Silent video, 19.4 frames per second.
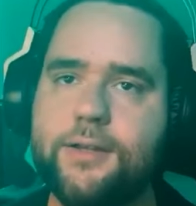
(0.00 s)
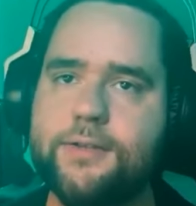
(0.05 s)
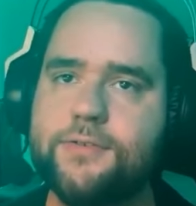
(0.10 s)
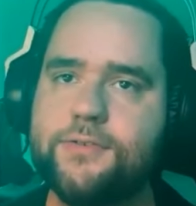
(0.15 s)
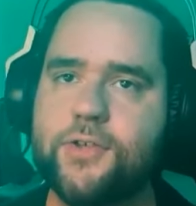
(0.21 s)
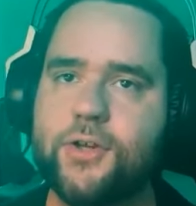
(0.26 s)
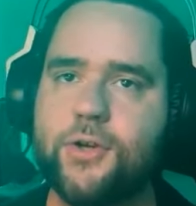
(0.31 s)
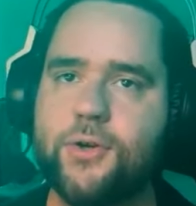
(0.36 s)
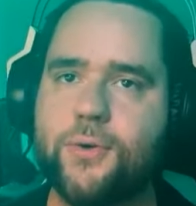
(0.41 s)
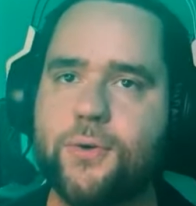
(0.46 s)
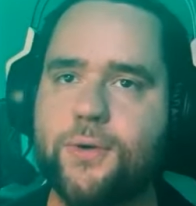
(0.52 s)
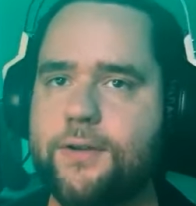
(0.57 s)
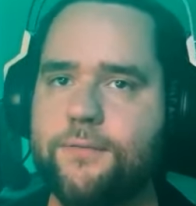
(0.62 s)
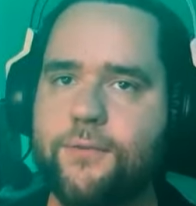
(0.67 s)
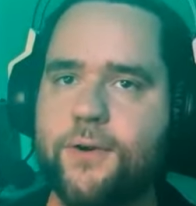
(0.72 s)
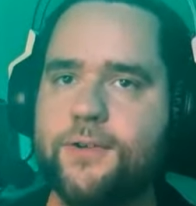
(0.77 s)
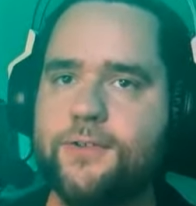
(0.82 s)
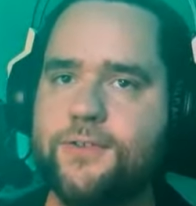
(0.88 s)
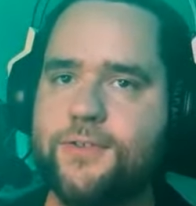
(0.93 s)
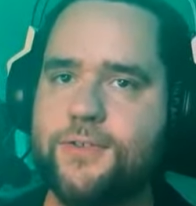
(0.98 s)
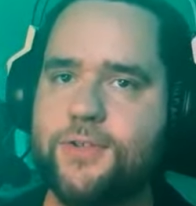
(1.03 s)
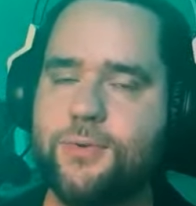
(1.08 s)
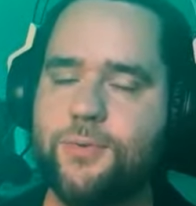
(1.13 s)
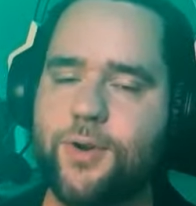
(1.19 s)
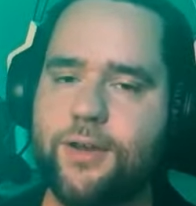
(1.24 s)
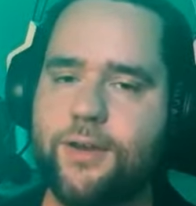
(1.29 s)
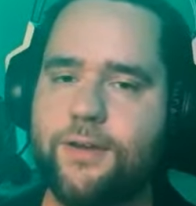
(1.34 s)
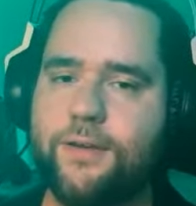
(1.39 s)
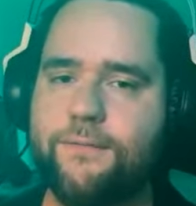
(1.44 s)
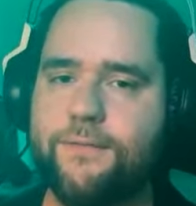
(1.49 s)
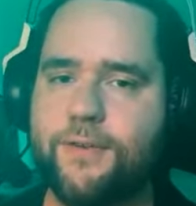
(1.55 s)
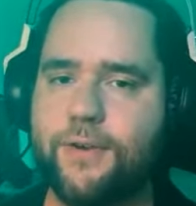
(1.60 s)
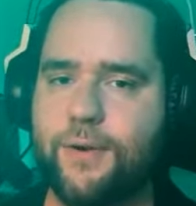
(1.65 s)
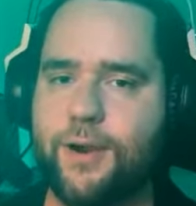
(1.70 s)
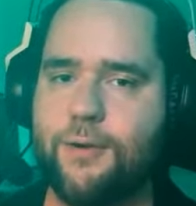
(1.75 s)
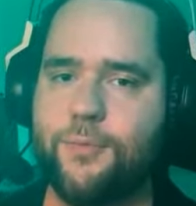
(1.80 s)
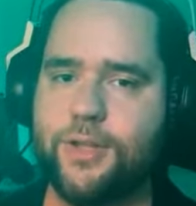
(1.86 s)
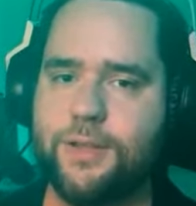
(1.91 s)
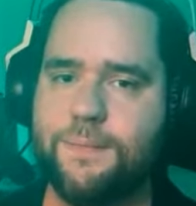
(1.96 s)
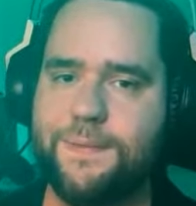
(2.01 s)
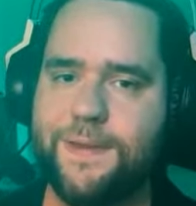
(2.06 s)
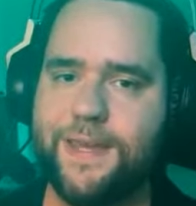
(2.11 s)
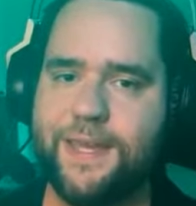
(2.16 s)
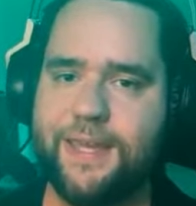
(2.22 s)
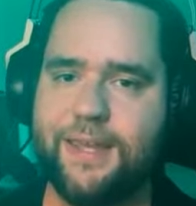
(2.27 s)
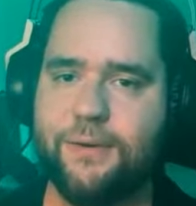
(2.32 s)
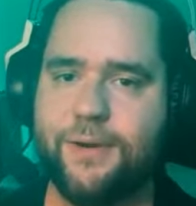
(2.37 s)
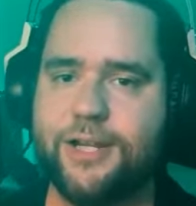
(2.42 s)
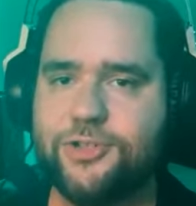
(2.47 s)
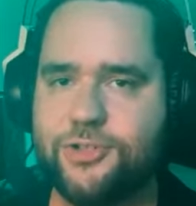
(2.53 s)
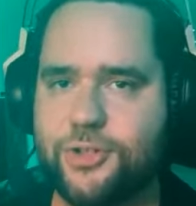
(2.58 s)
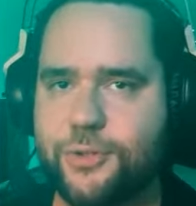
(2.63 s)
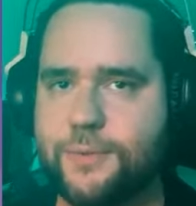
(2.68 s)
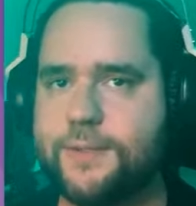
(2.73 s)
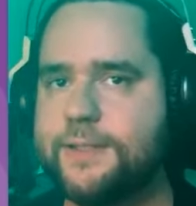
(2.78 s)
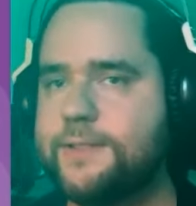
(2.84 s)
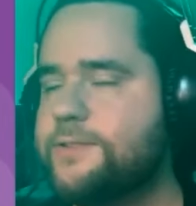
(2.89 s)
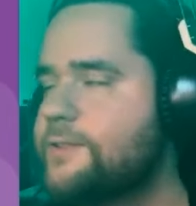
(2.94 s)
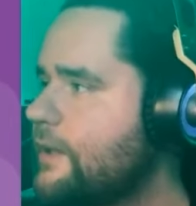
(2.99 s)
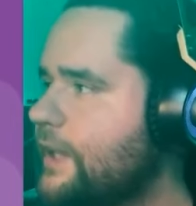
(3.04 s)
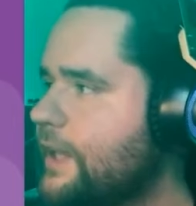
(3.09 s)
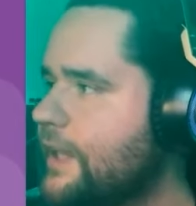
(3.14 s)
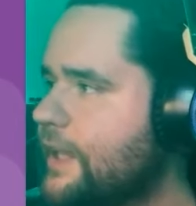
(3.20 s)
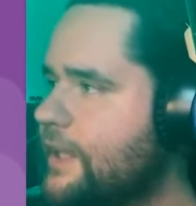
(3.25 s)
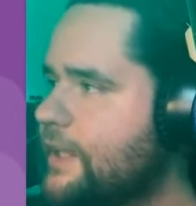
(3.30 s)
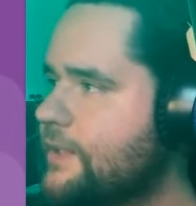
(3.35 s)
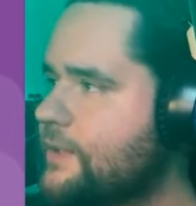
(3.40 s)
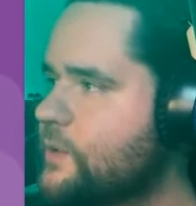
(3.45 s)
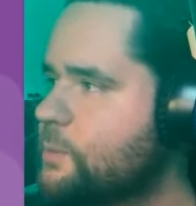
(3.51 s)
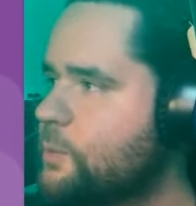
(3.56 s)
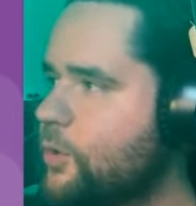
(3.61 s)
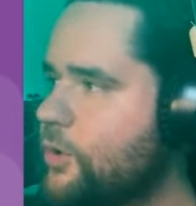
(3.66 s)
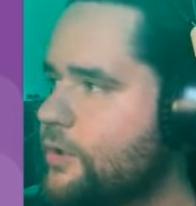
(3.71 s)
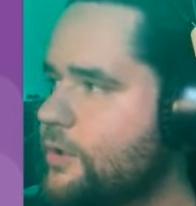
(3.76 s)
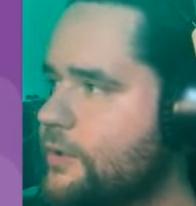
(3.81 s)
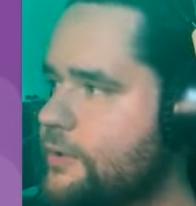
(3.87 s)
So first you want to figure out what the PE ratio is. And spoiler